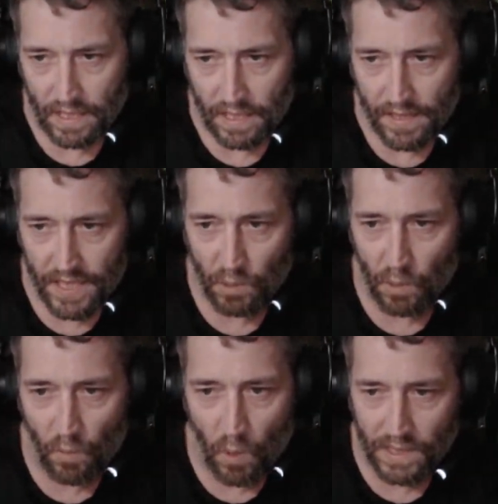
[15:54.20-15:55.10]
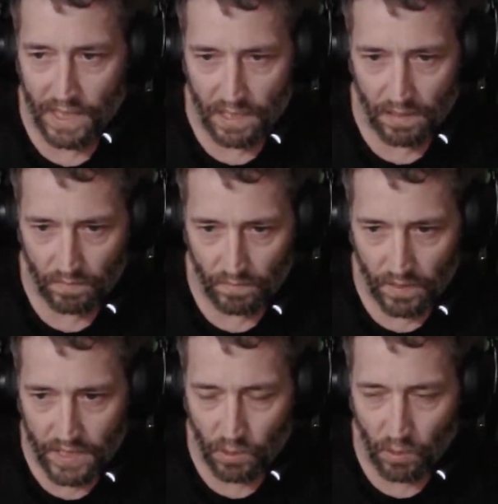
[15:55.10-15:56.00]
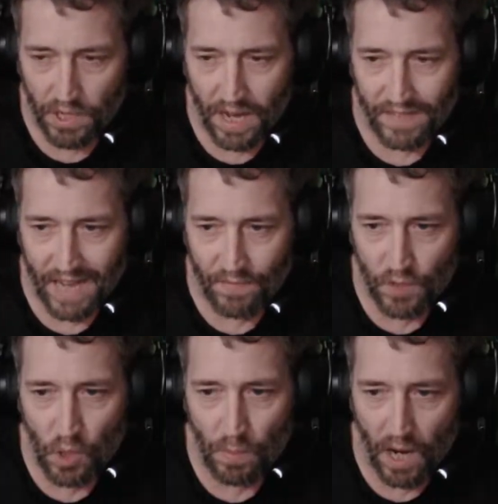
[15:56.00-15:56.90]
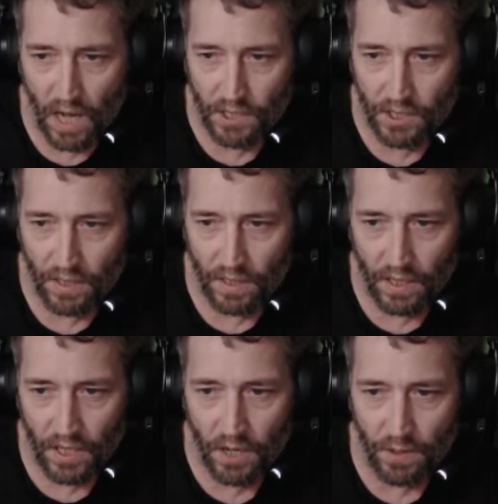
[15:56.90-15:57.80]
This one wasn't. This one you have to have too much queued